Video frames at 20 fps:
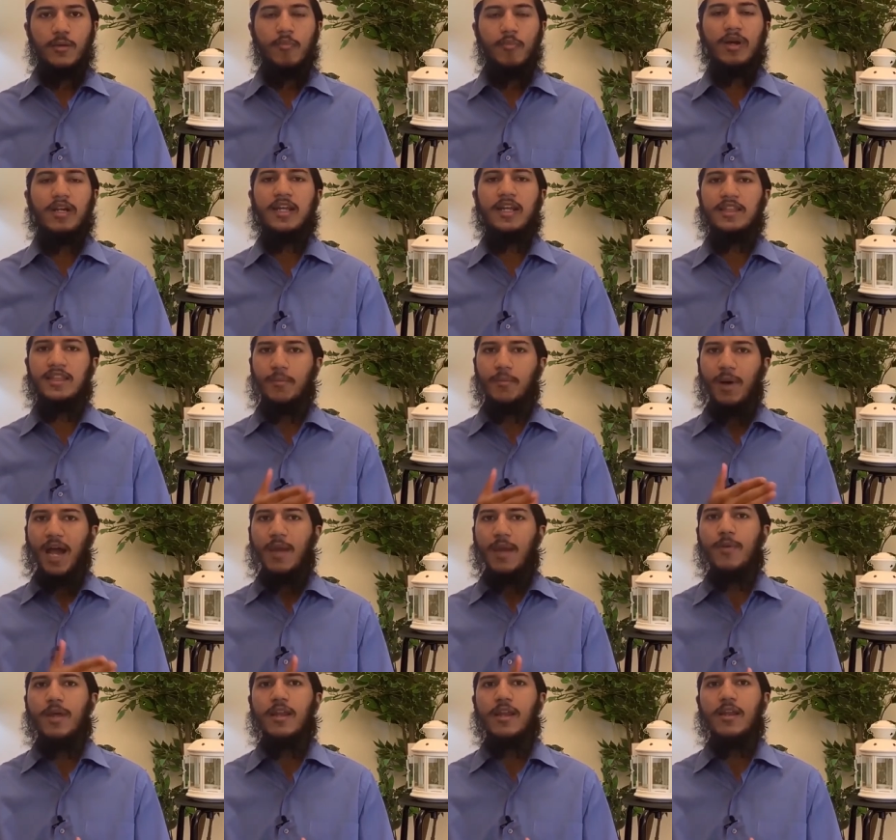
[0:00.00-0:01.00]
But in the
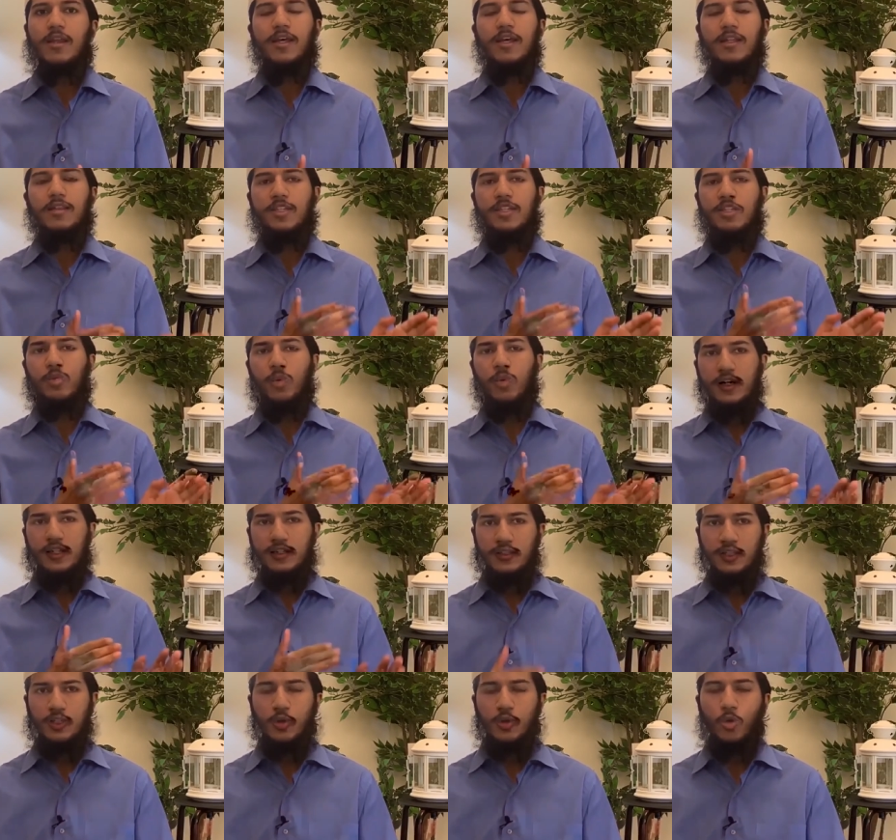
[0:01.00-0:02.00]
Bible, this word
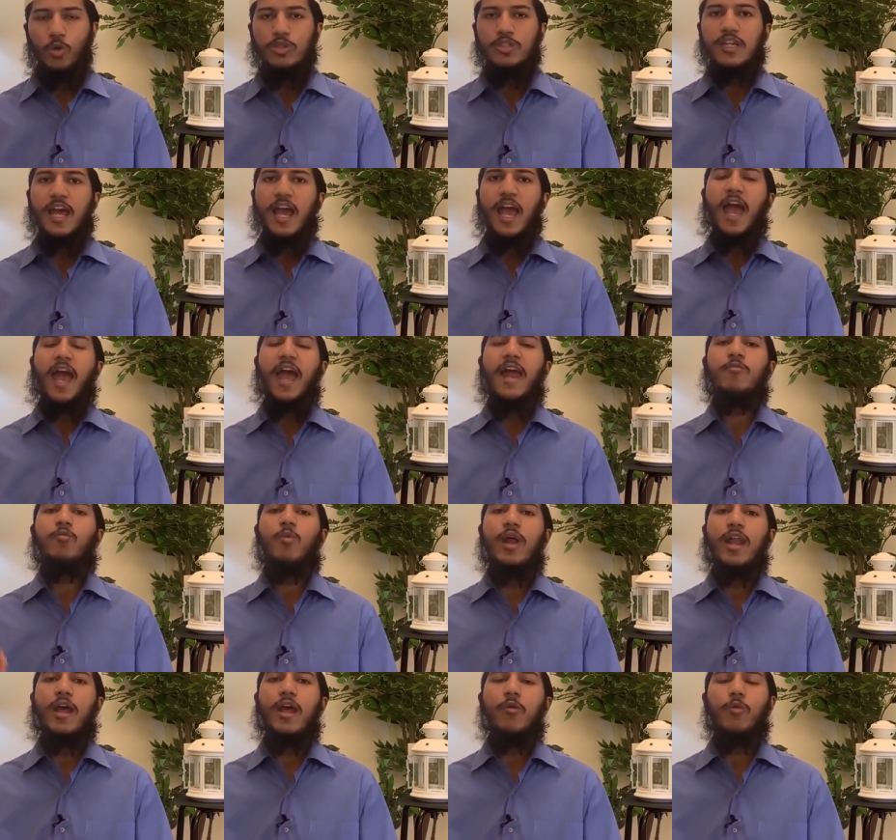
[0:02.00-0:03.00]
is used, and
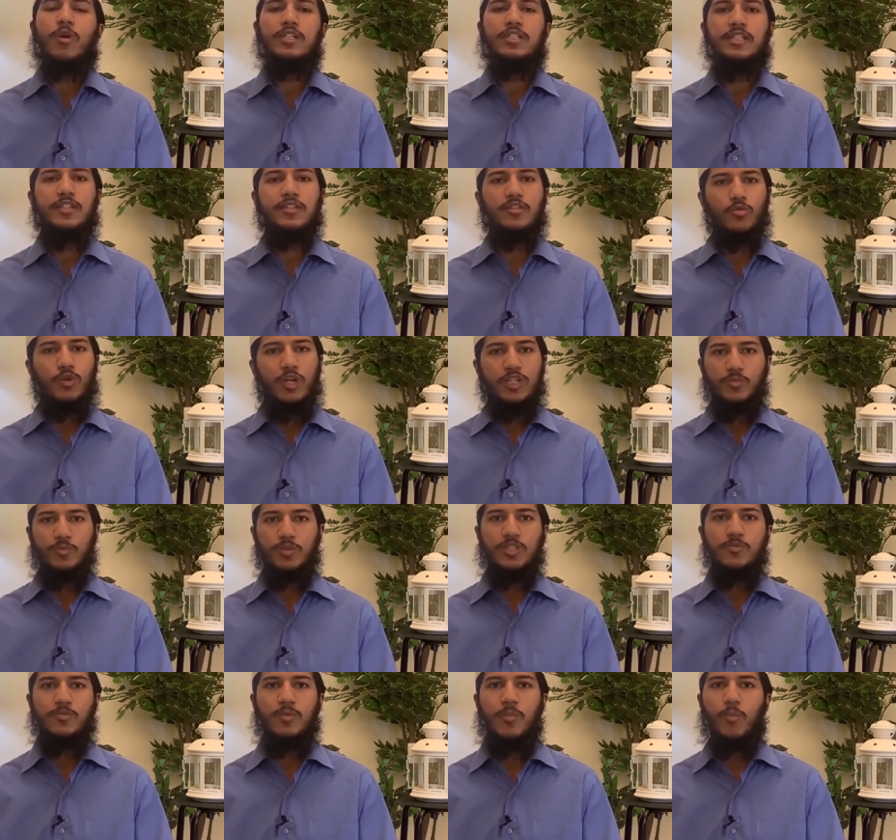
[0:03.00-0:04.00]
whenever Jesus Christ,
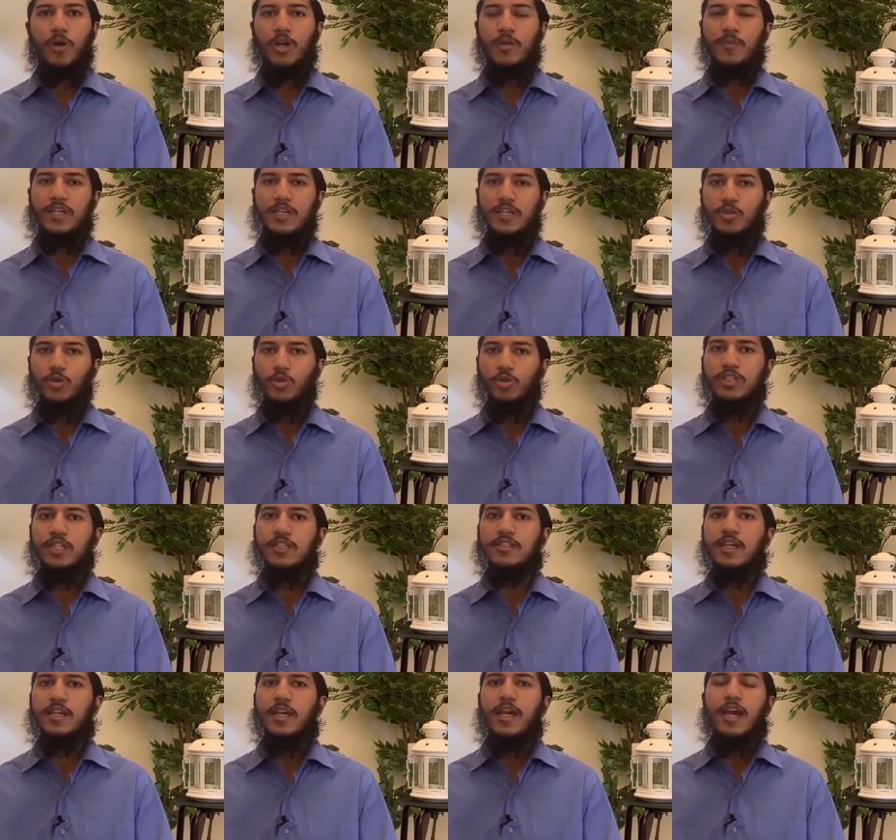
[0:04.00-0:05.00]
peace be upon him, he
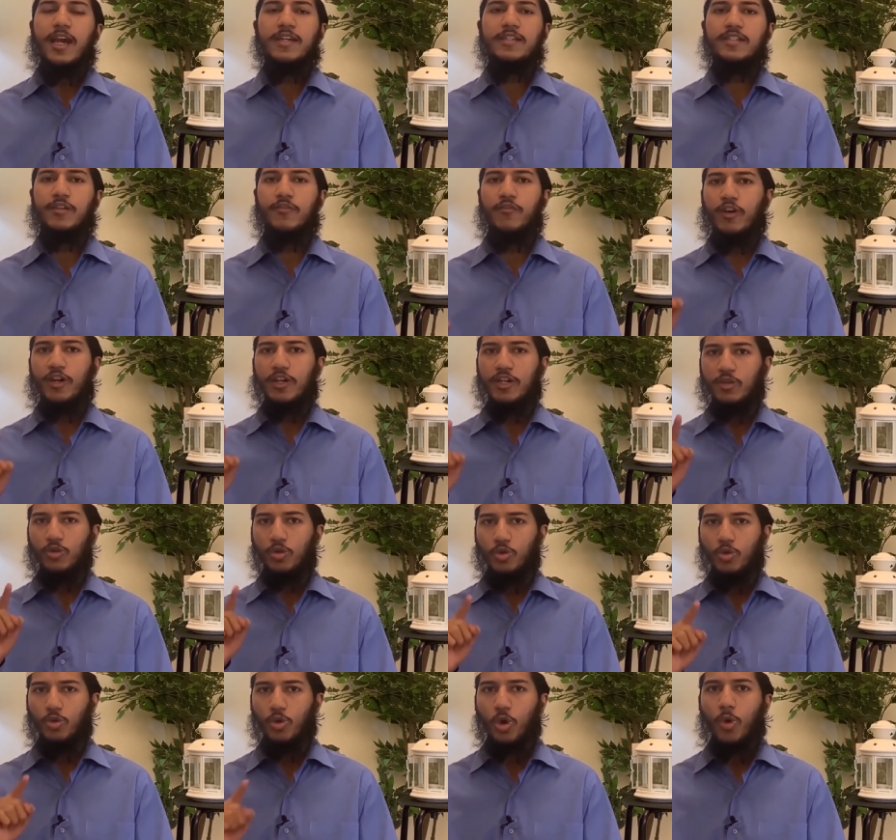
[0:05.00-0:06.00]
uses, it is referring
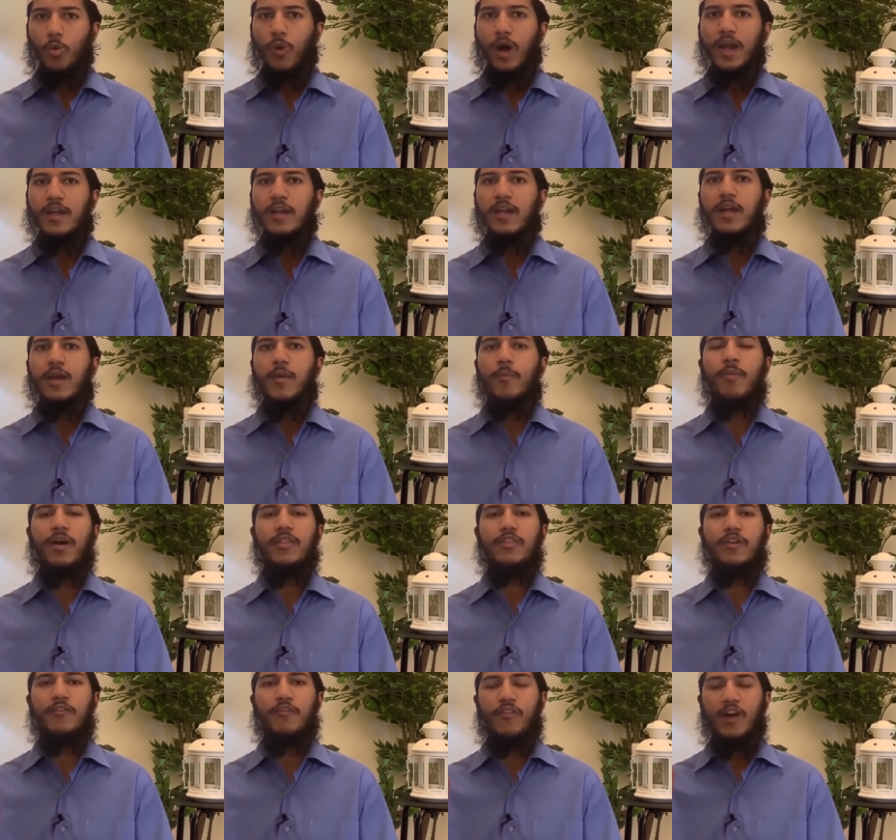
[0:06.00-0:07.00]
to no one
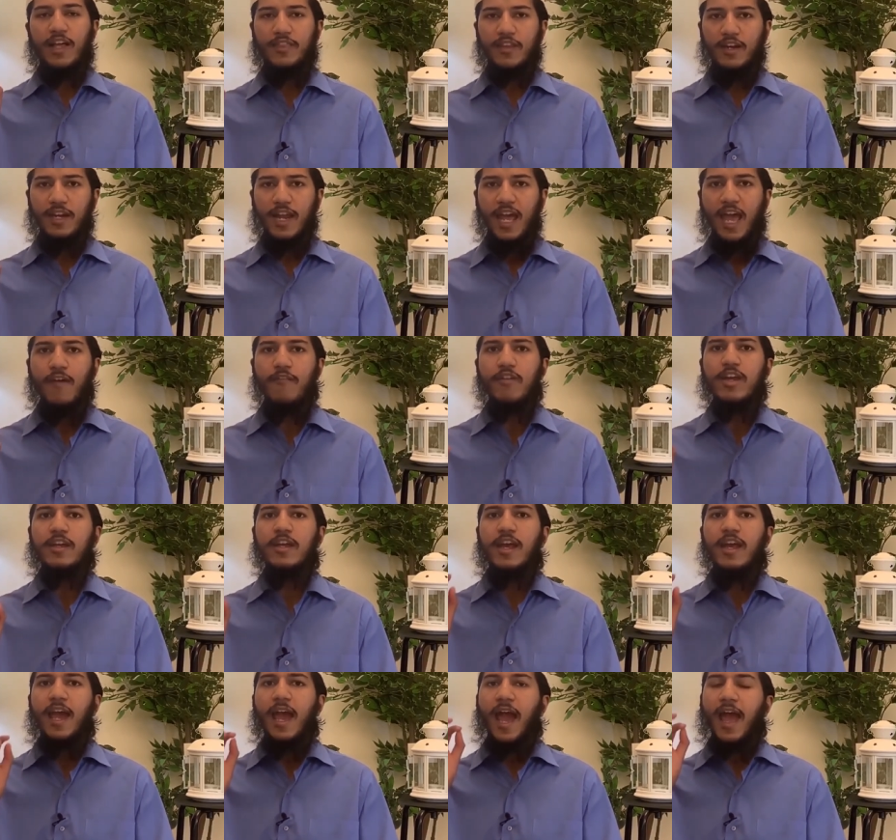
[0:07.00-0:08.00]
but the Father in
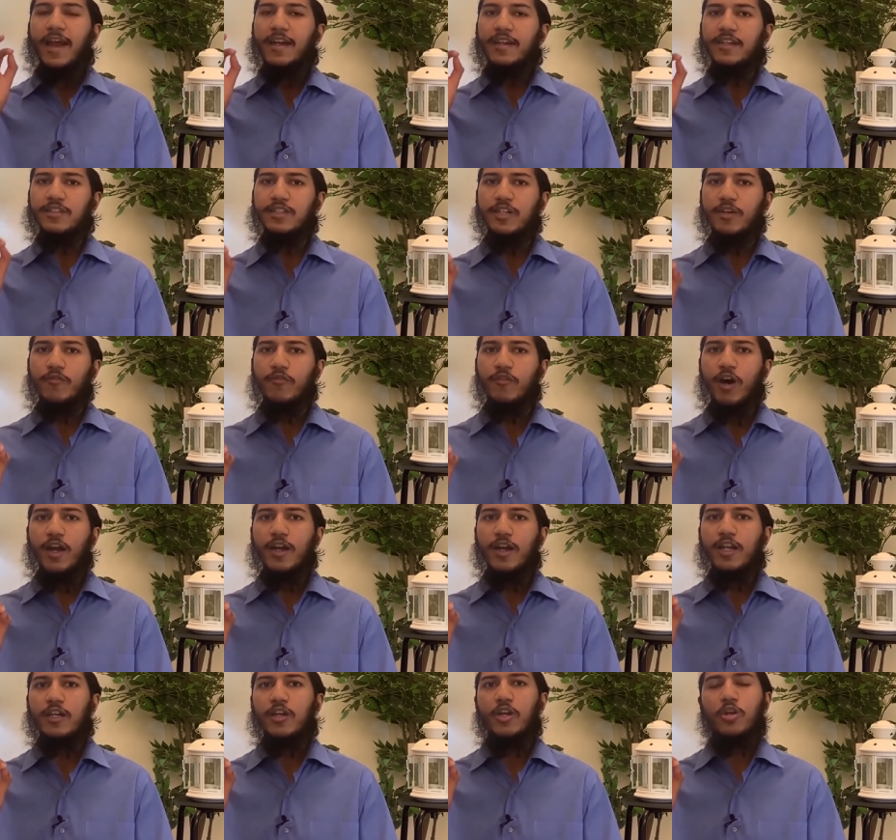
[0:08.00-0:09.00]
heaven, and it is
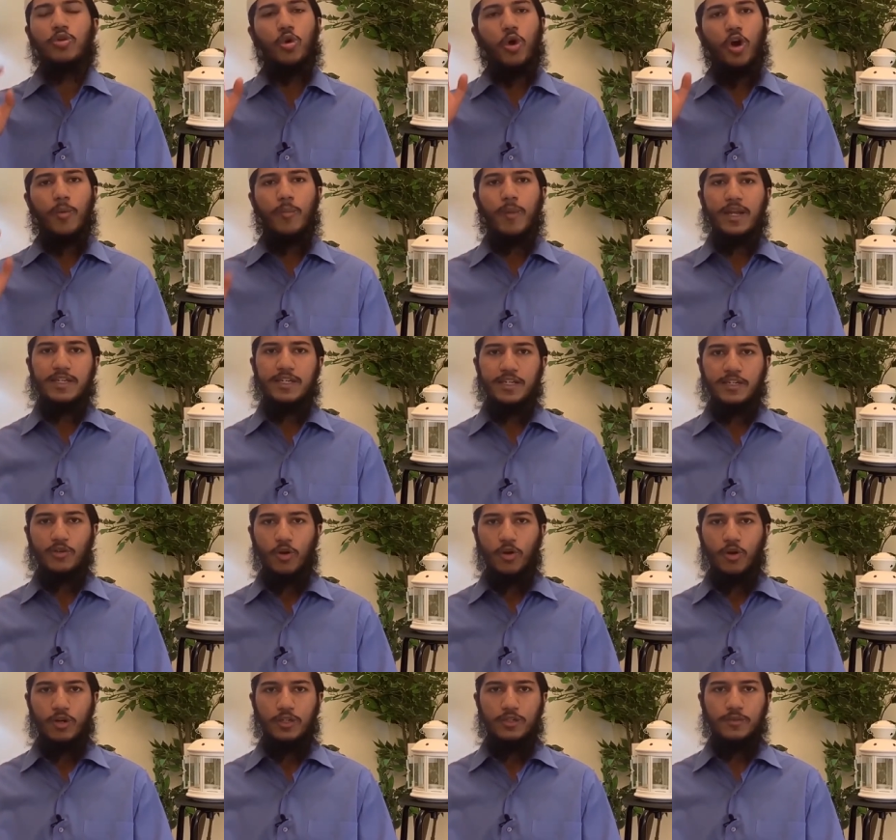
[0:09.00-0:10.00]
referring to Almighty
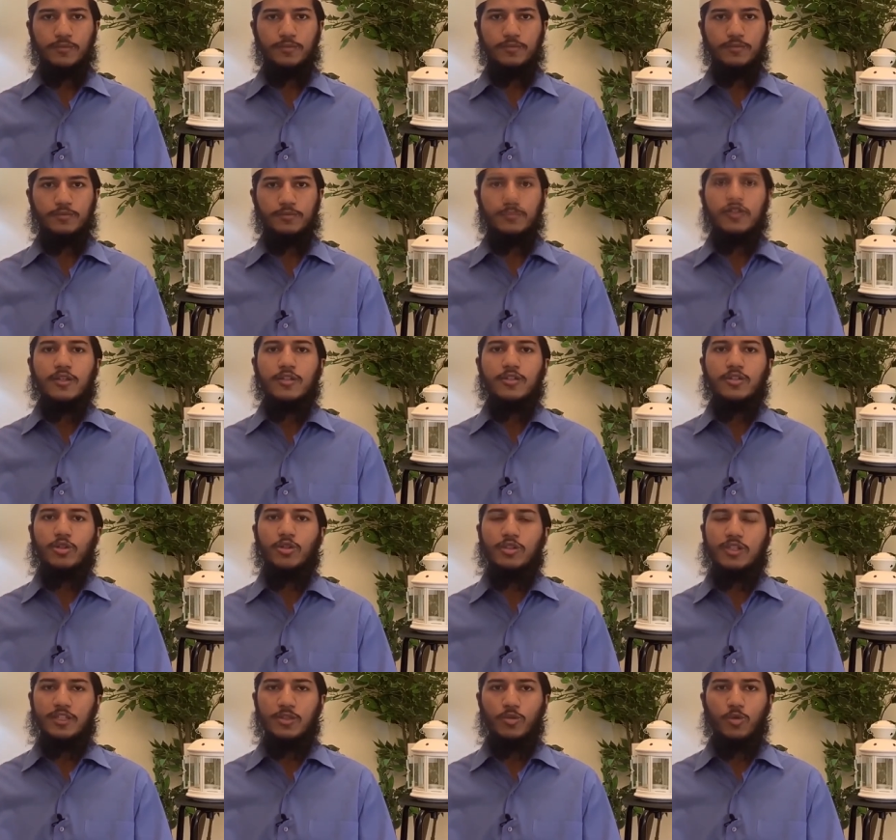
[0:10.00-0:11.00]
God.
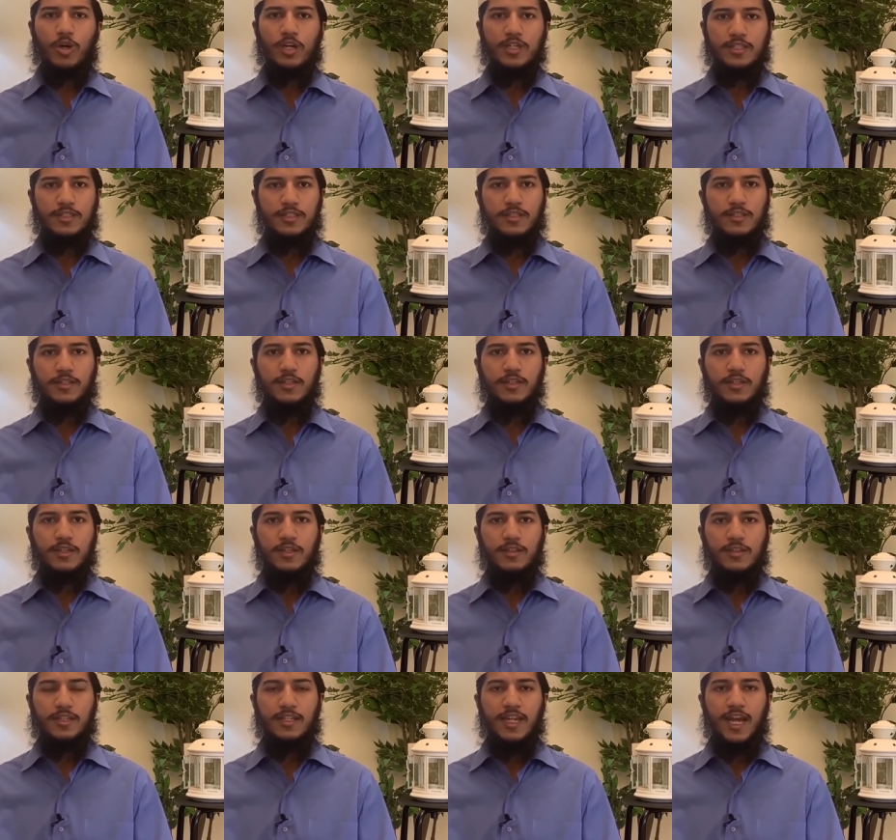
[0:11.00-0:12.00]
So this was
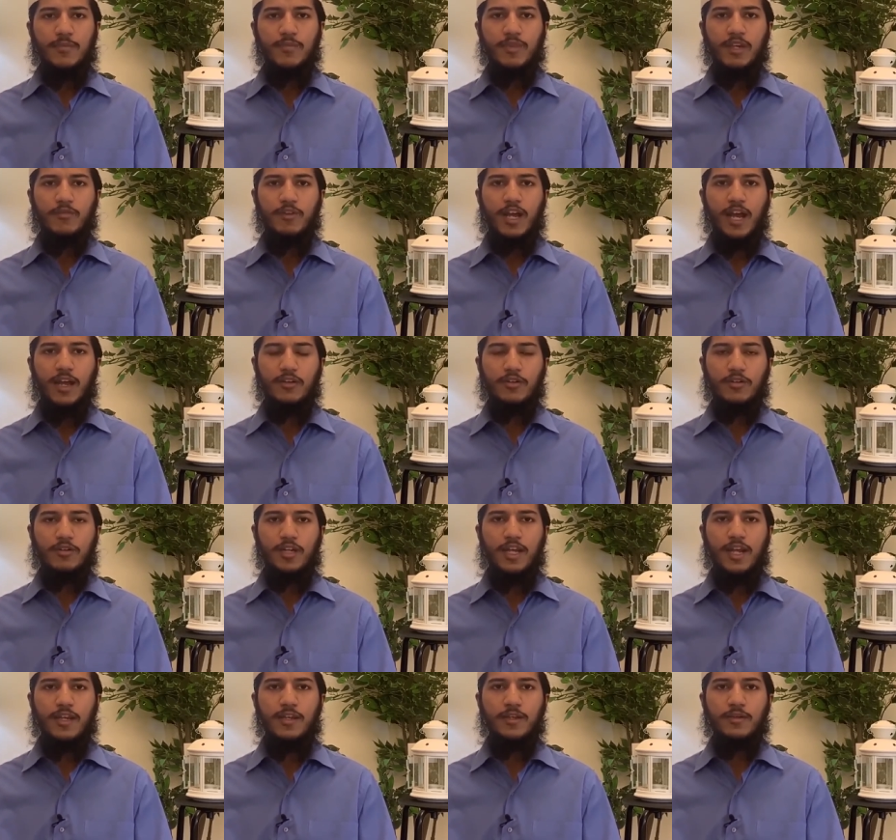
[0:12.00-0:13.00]
the time that we had
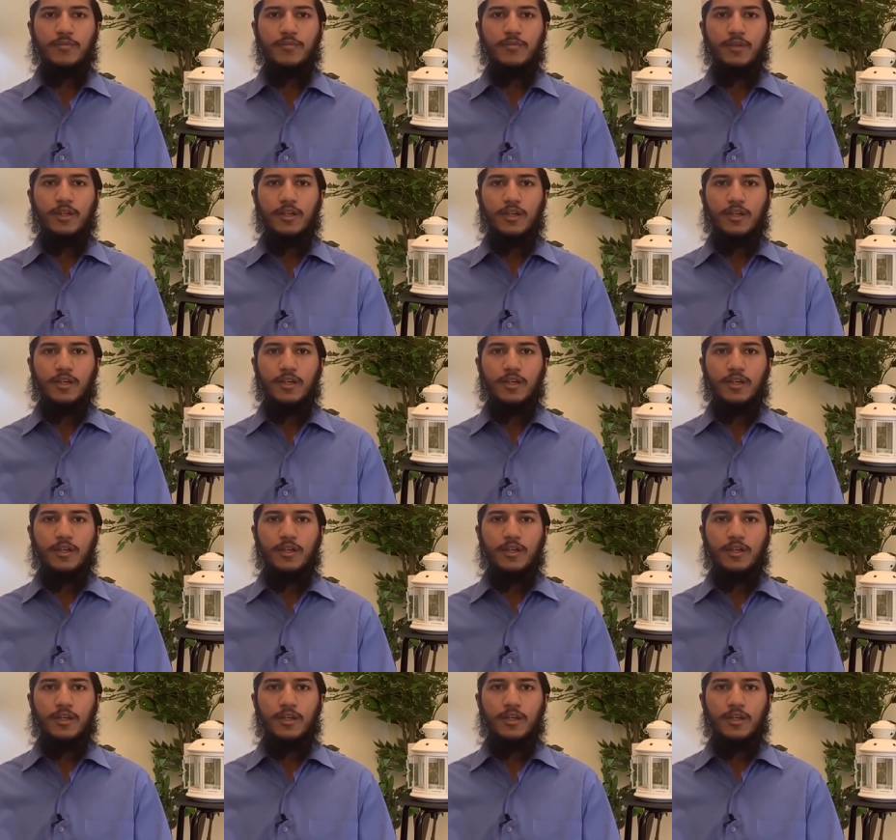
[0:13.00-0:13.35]
today.